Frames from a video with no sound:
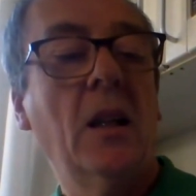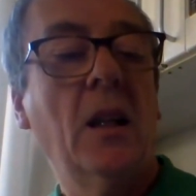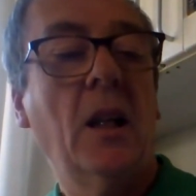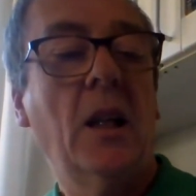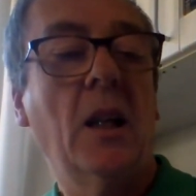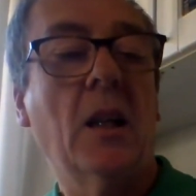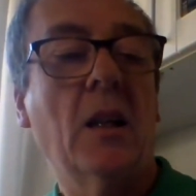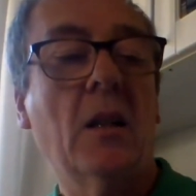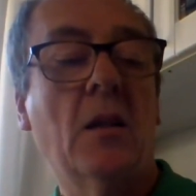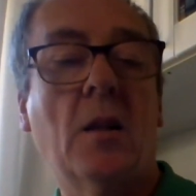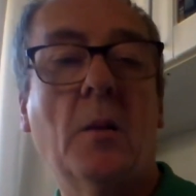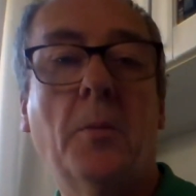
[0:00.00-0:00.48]

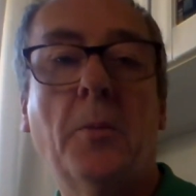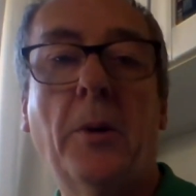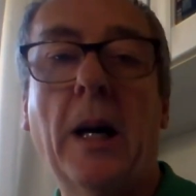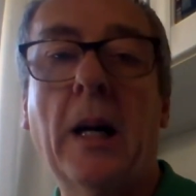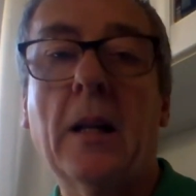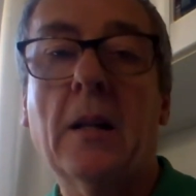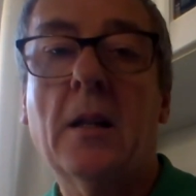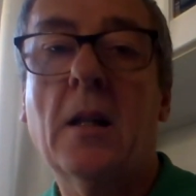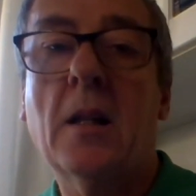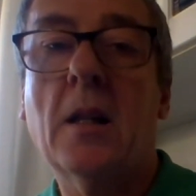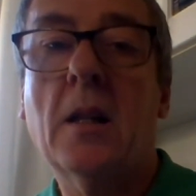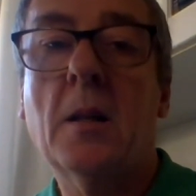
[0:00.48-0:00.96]
is to
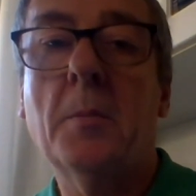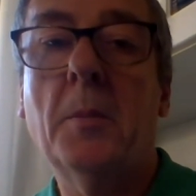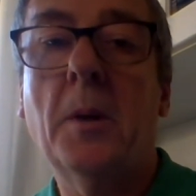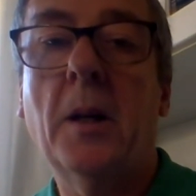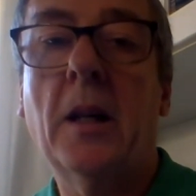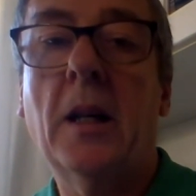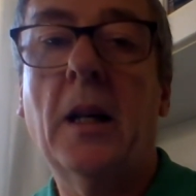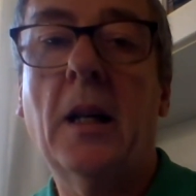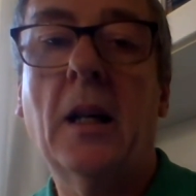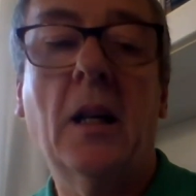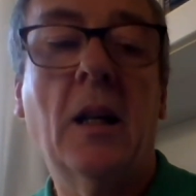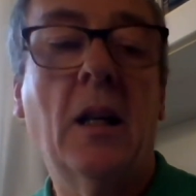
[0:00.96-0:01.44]
practice
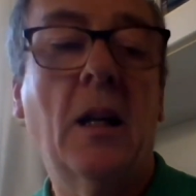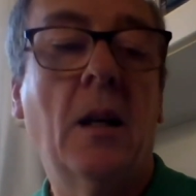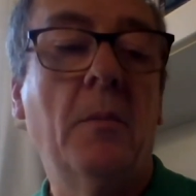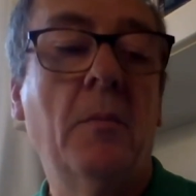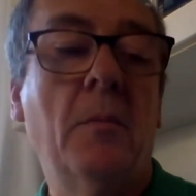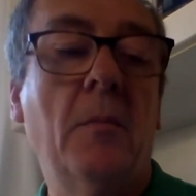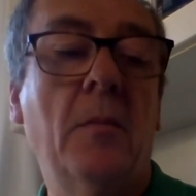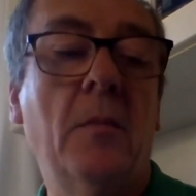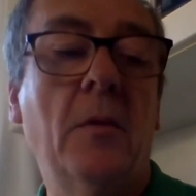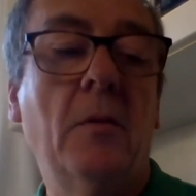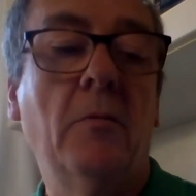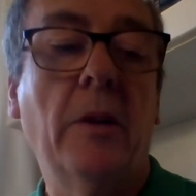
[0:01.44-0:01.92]
my
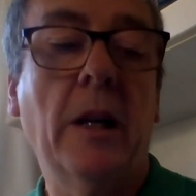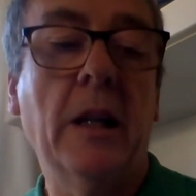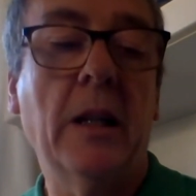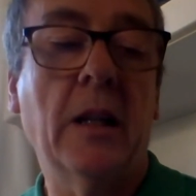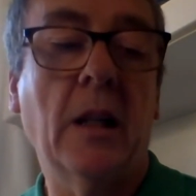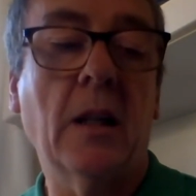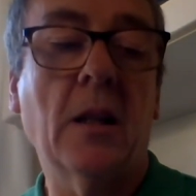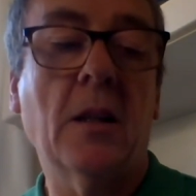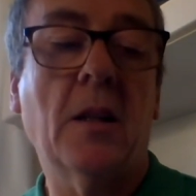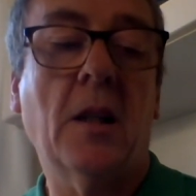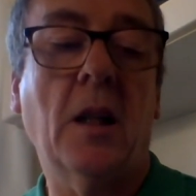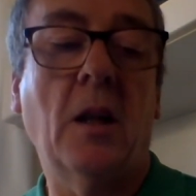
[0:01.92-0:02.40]

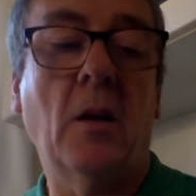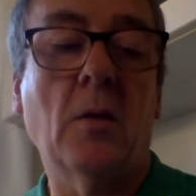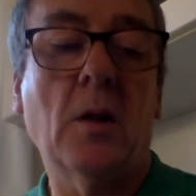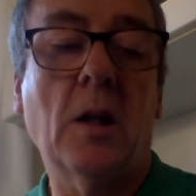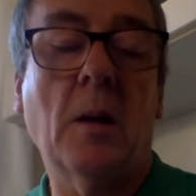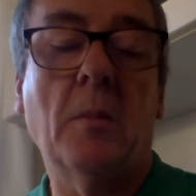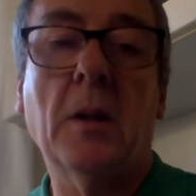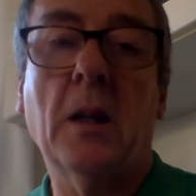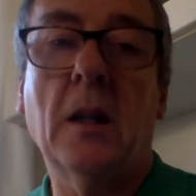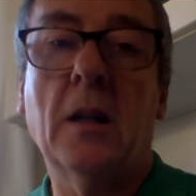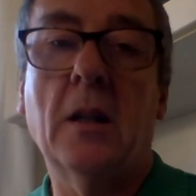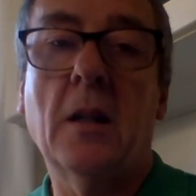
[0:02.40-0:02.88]
reading skills.
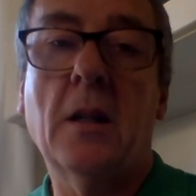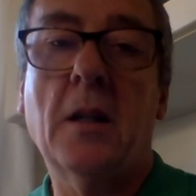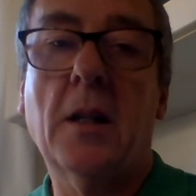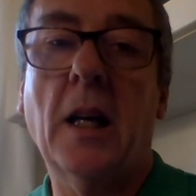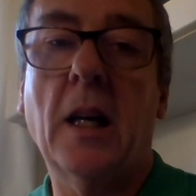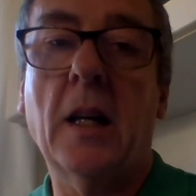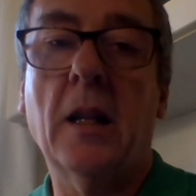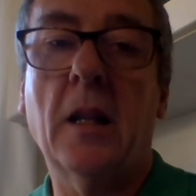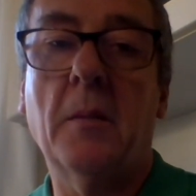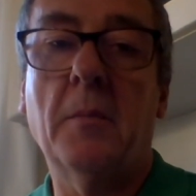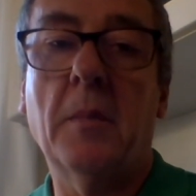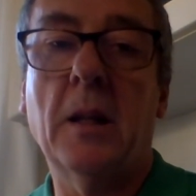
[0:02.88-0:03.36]
I'm going to
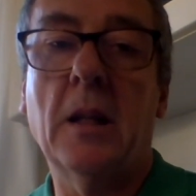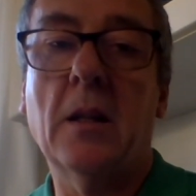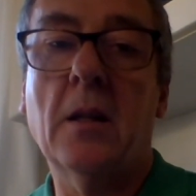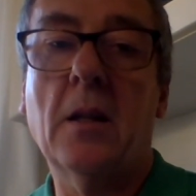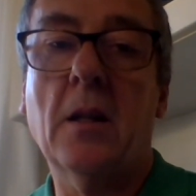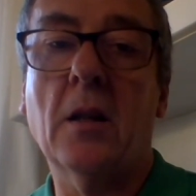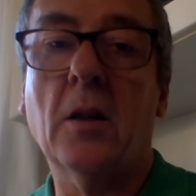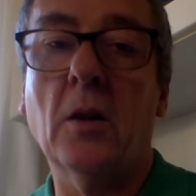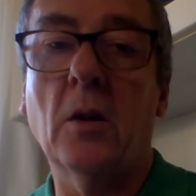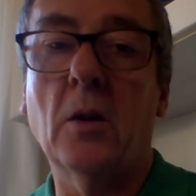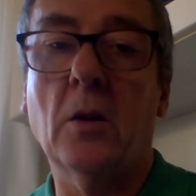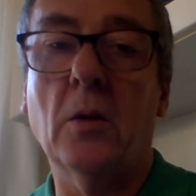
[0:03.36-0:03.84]
say them
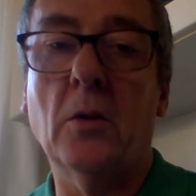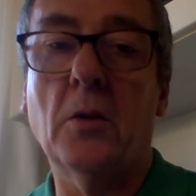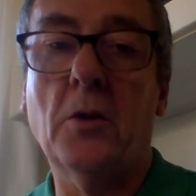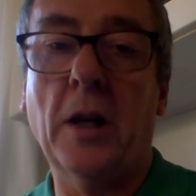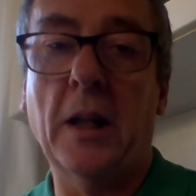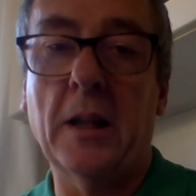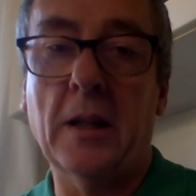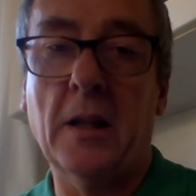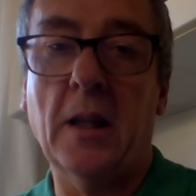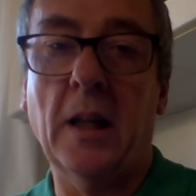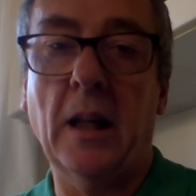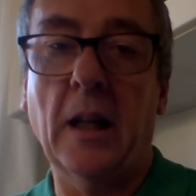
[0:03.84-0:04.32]
into Google
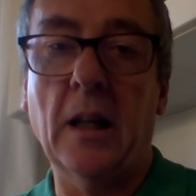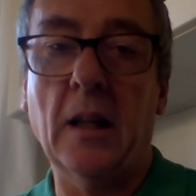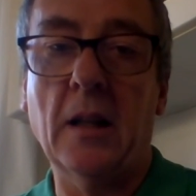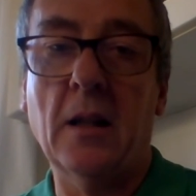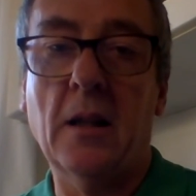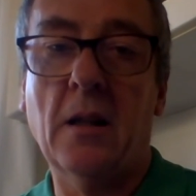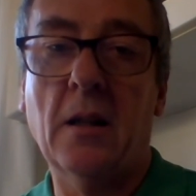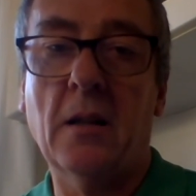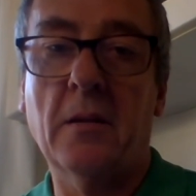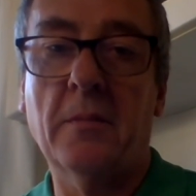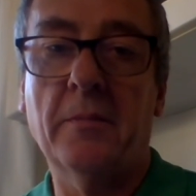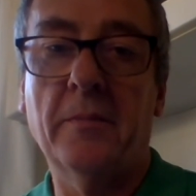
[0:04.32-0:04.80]

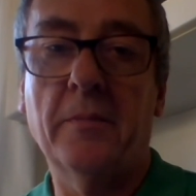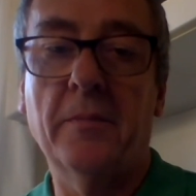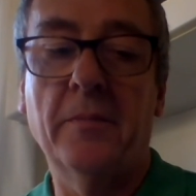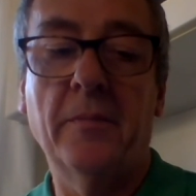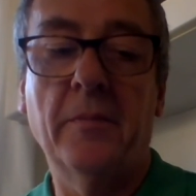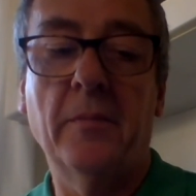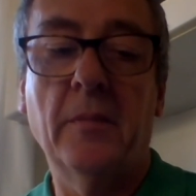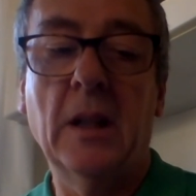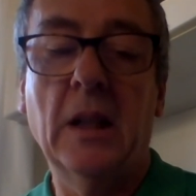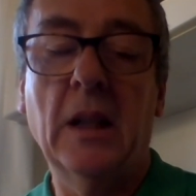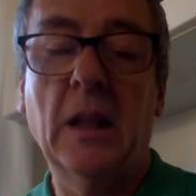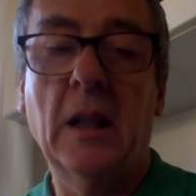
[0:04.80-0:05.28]
Translate,
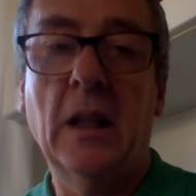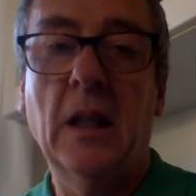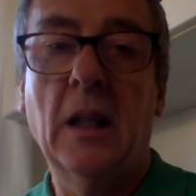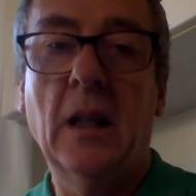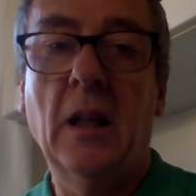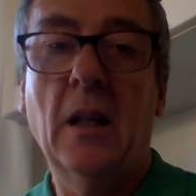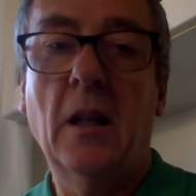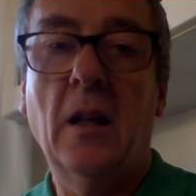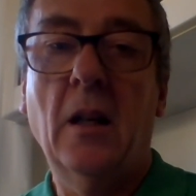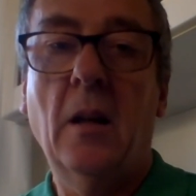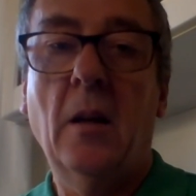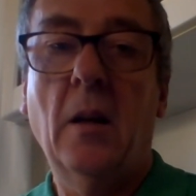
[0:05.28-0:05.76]

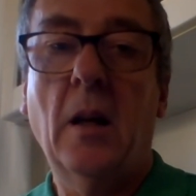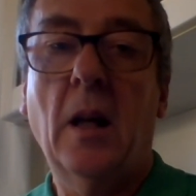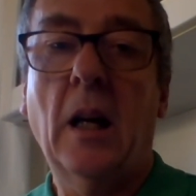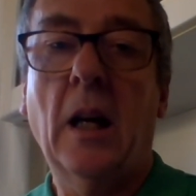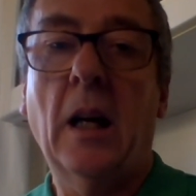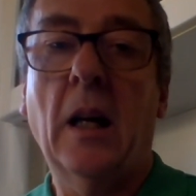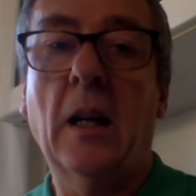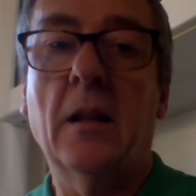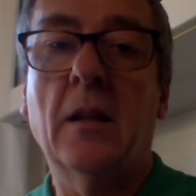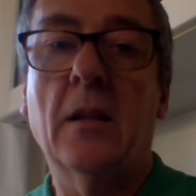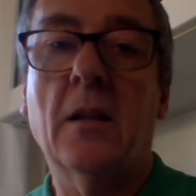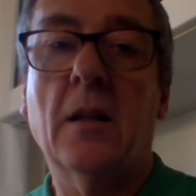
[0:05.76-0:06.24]

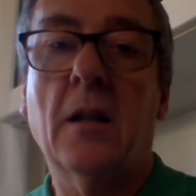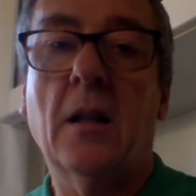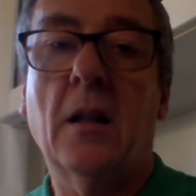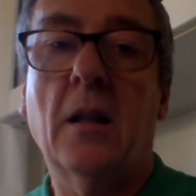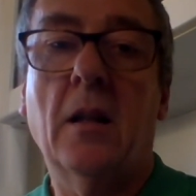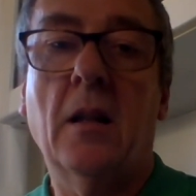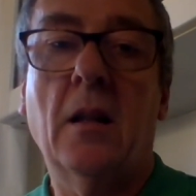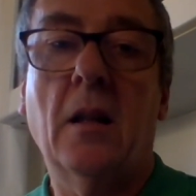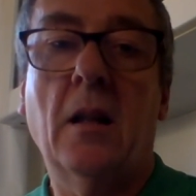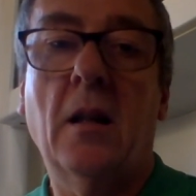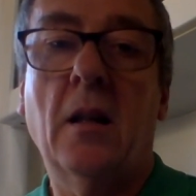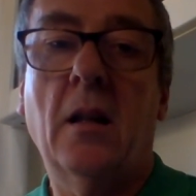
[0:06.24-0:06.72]
and
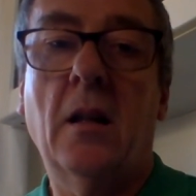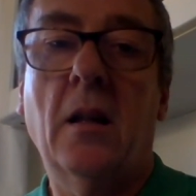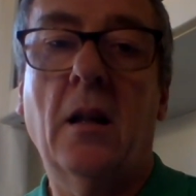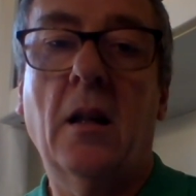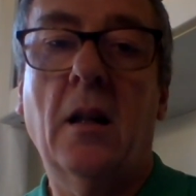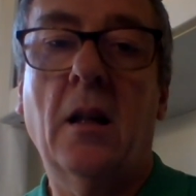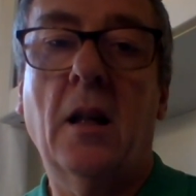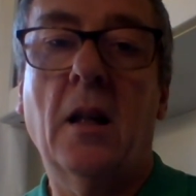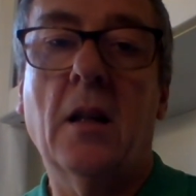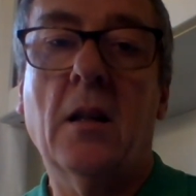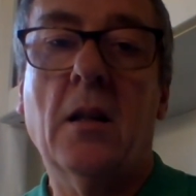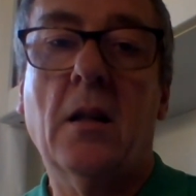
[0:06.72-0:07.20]

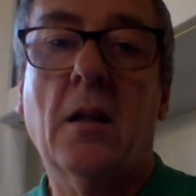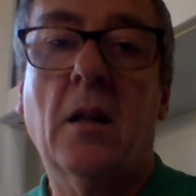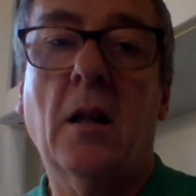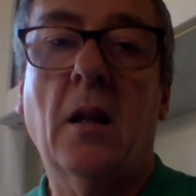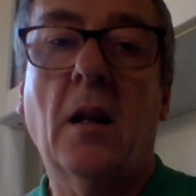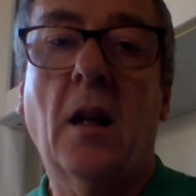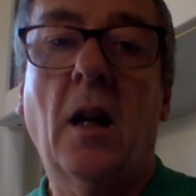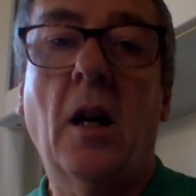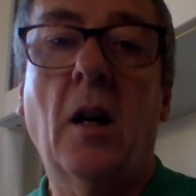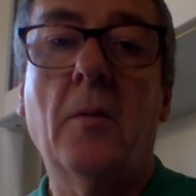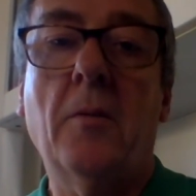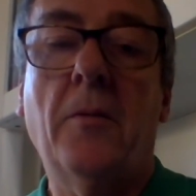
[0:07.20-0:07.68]
it's
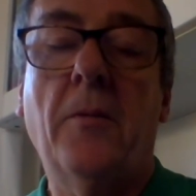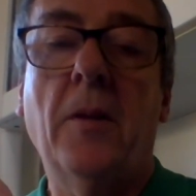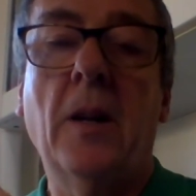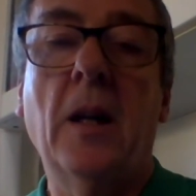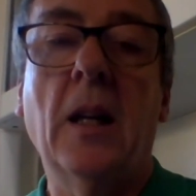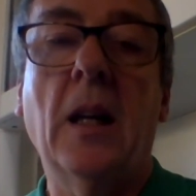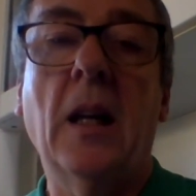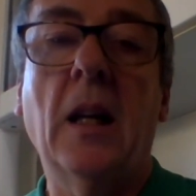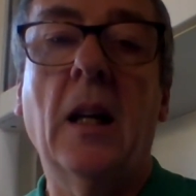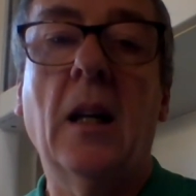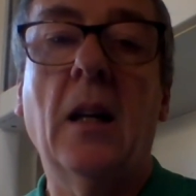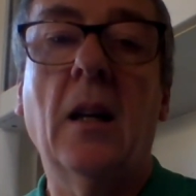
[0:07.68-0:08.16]
going to
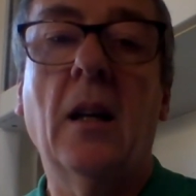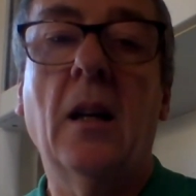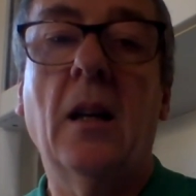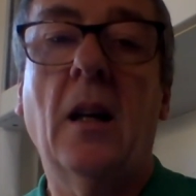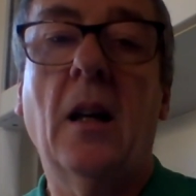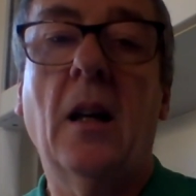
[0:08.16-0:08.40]
hopefully